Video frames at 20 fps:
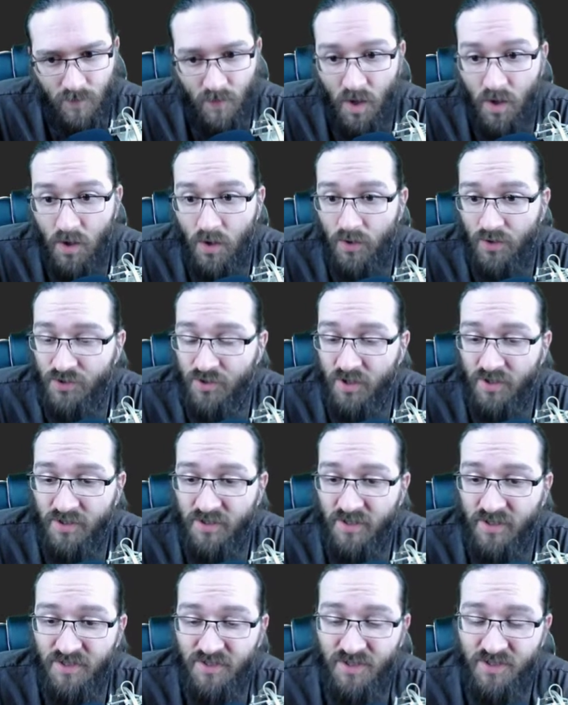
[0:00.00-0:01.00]
Oh, draw
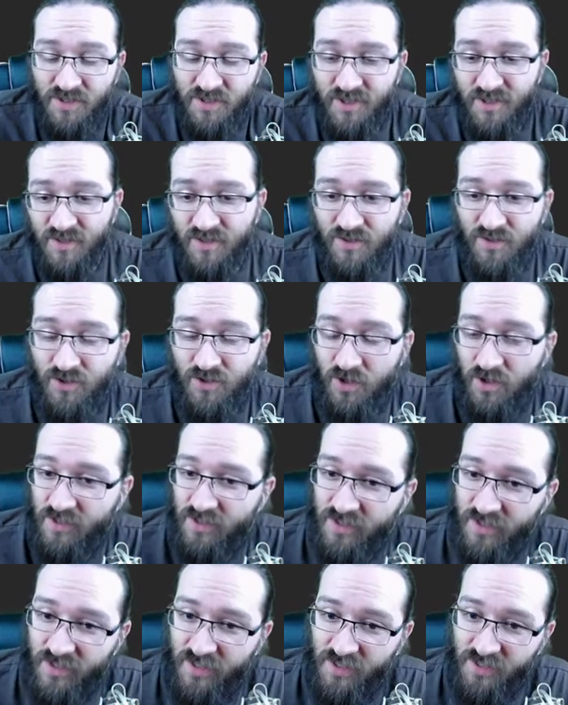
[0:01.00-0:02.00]
done is just the draw
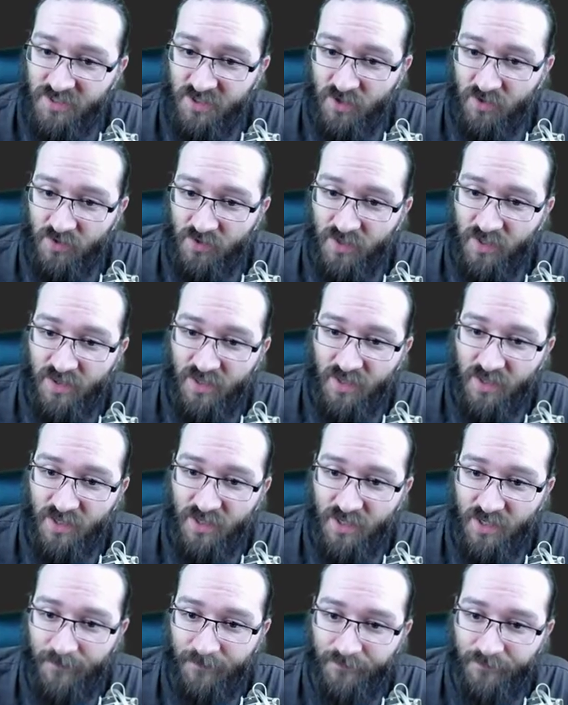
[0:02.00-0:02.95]
done is only the